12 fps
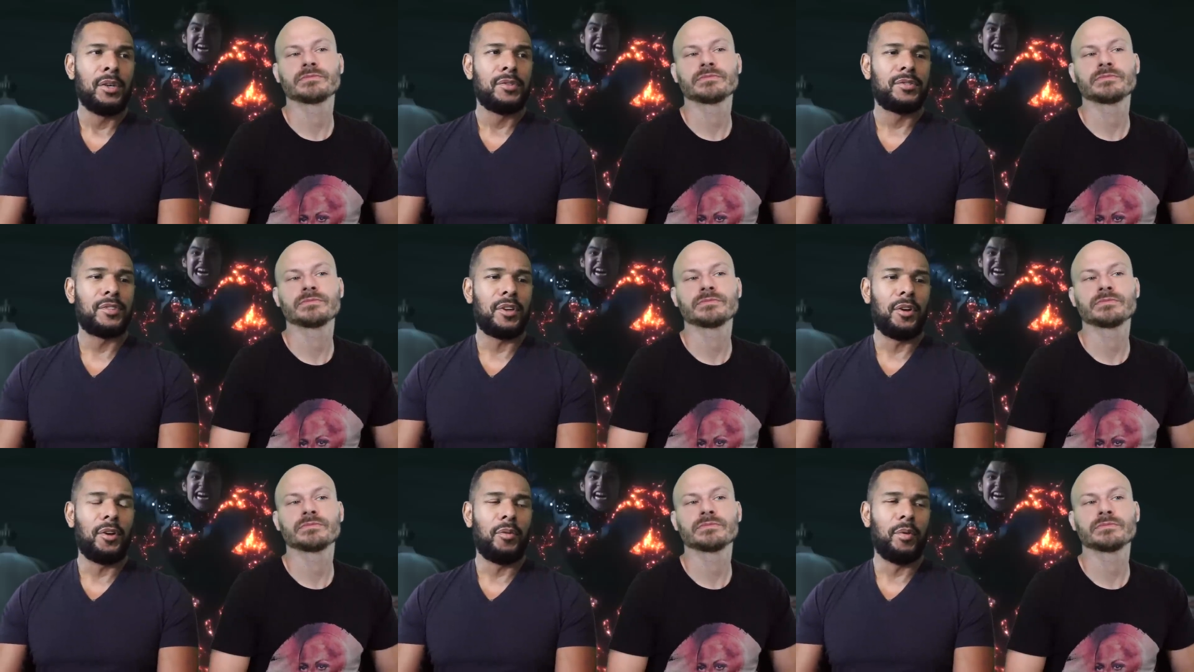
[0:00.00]

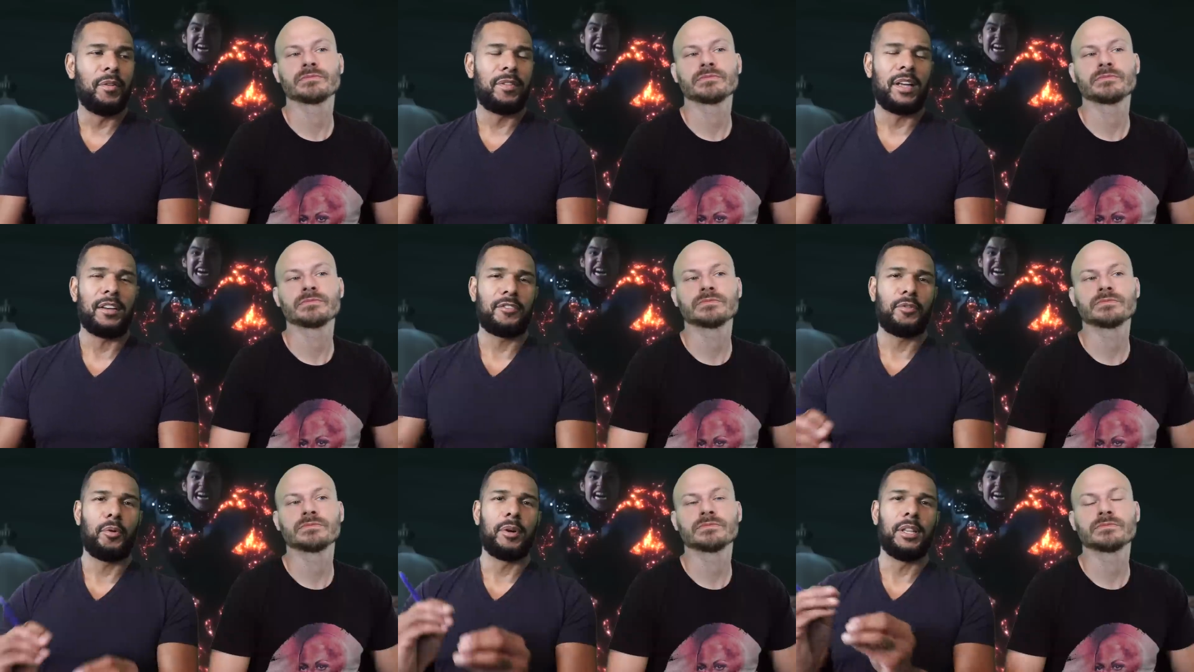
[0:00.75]
Speaker 1: So we flash
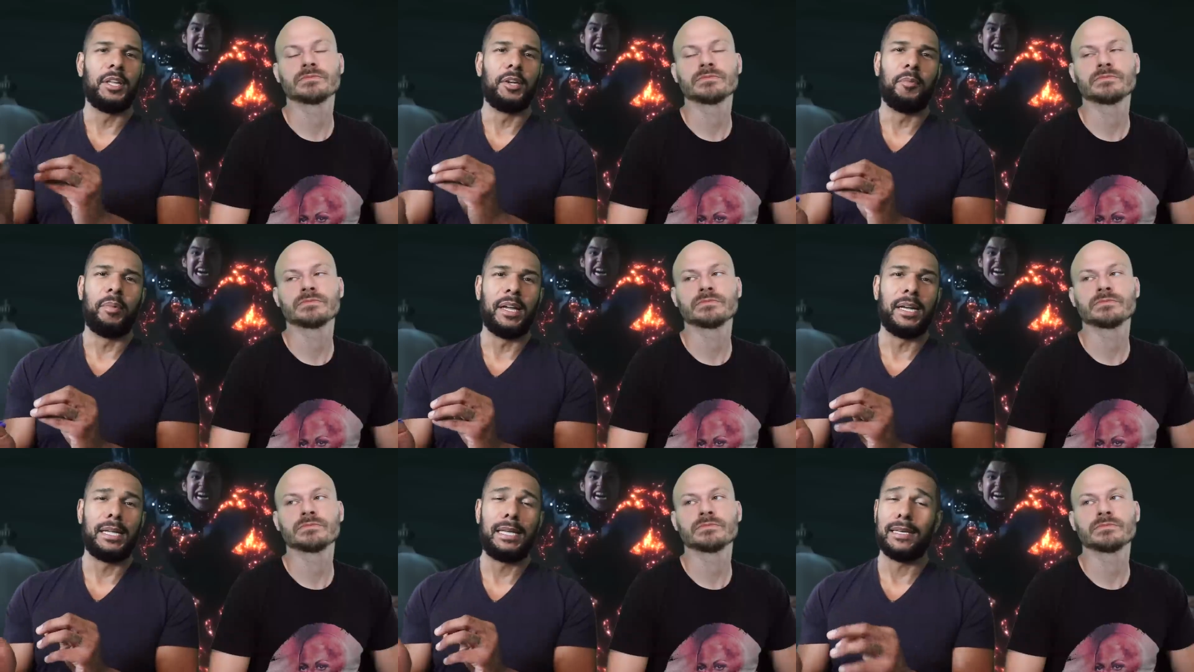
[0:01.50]
forward a little bit,
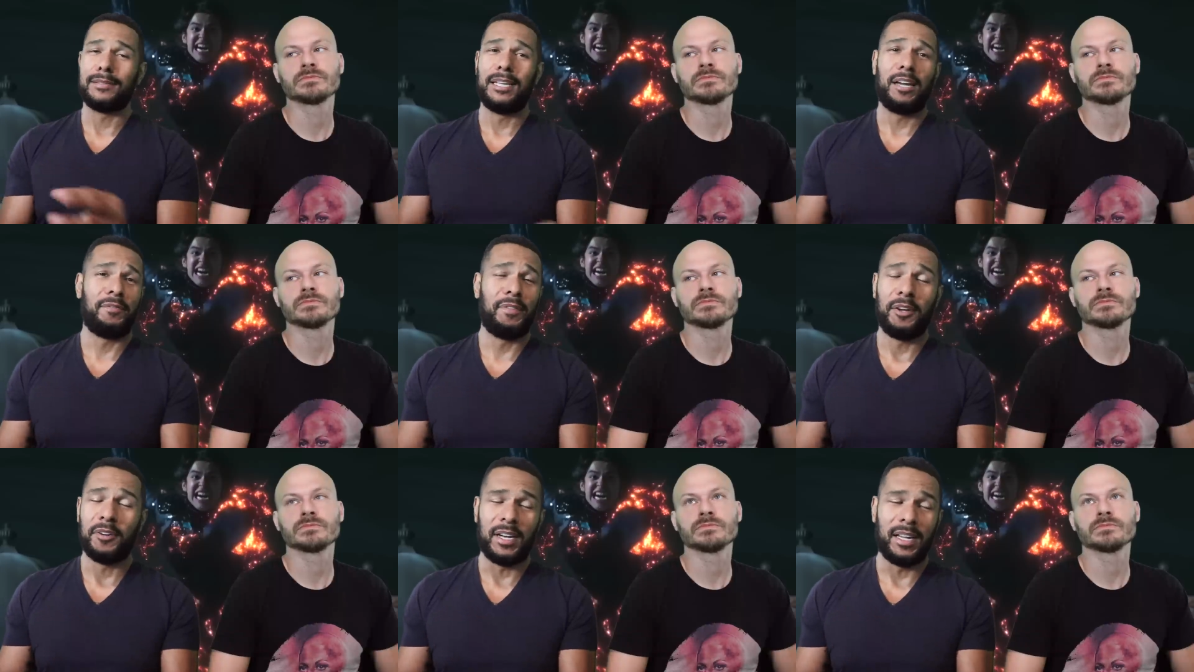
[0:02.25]
and he has not
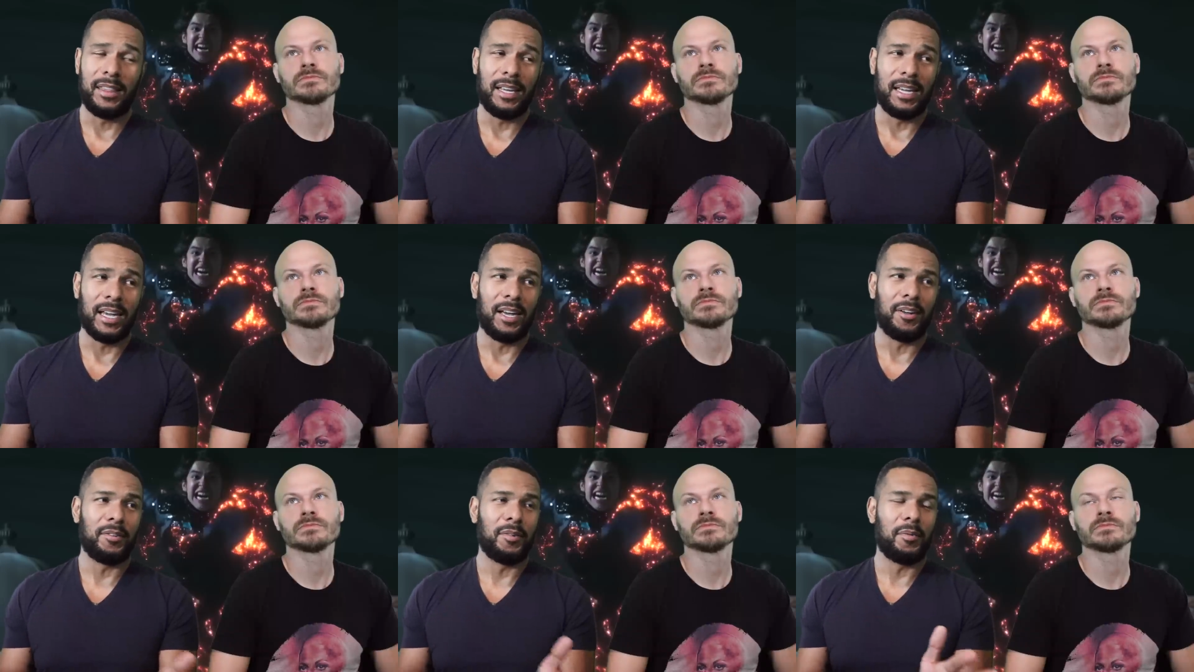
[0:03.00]
figured anything
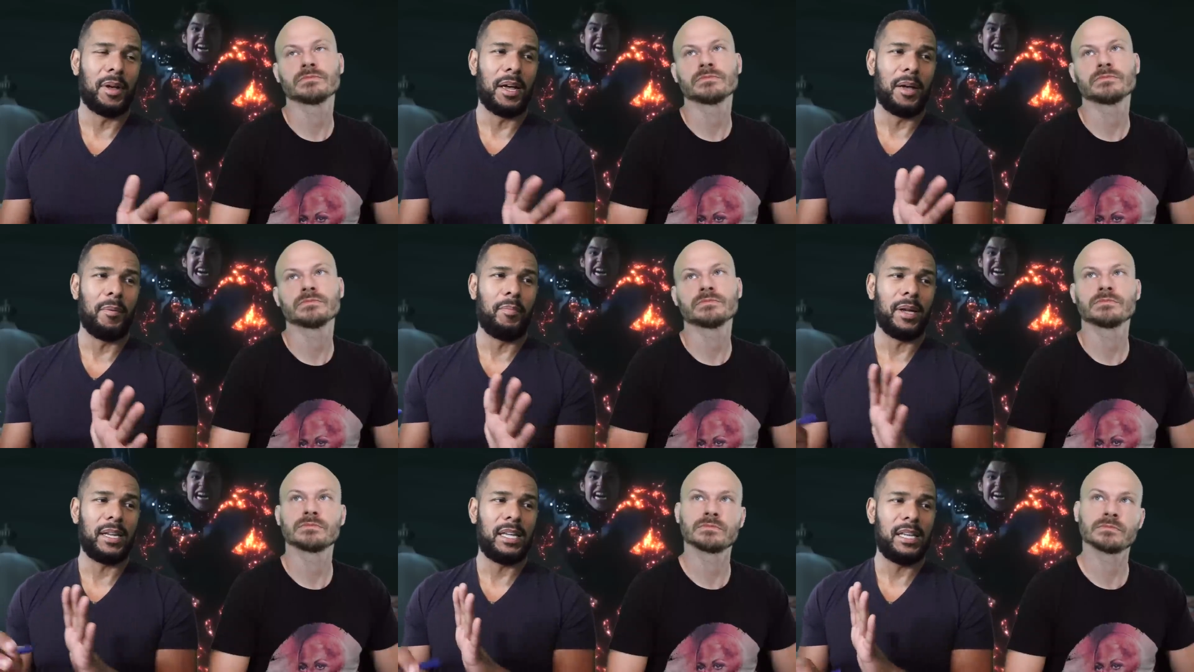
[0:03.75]
out, uh,
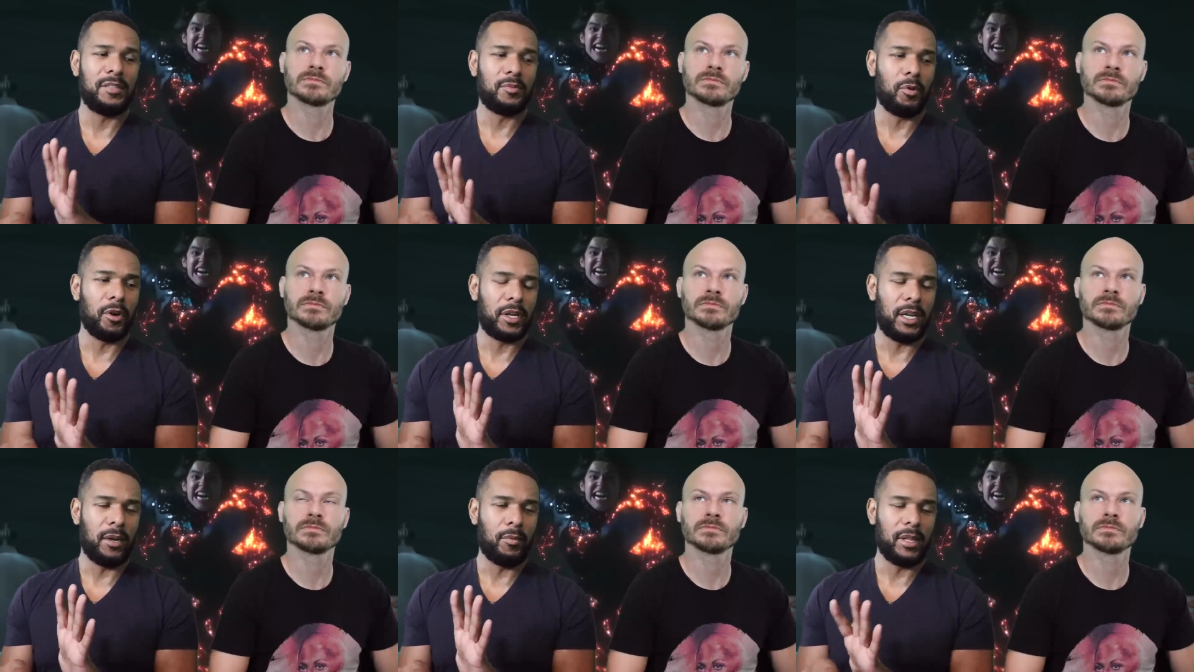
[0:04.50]
but he's
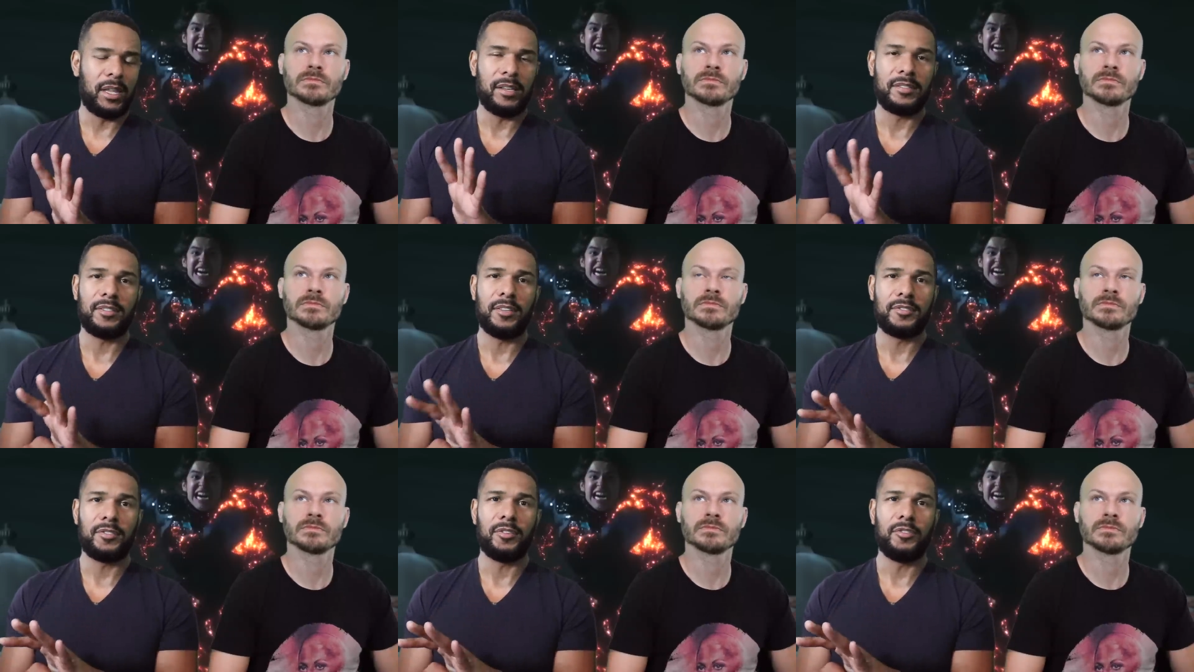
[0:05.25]
working with his
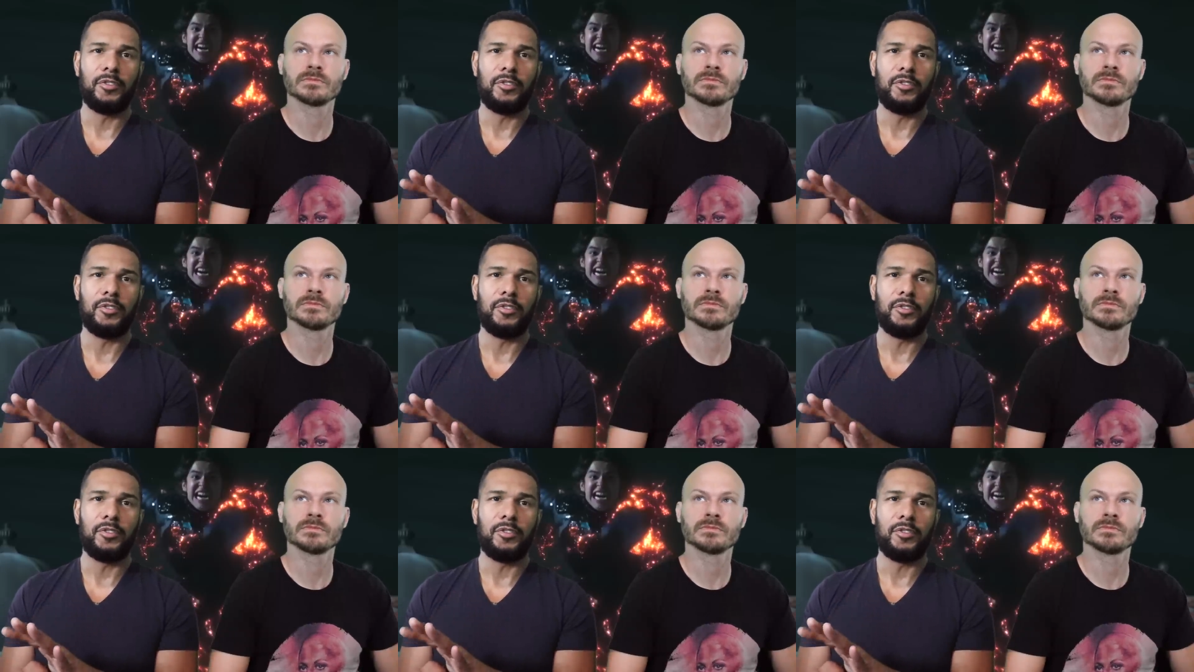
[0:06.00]
sister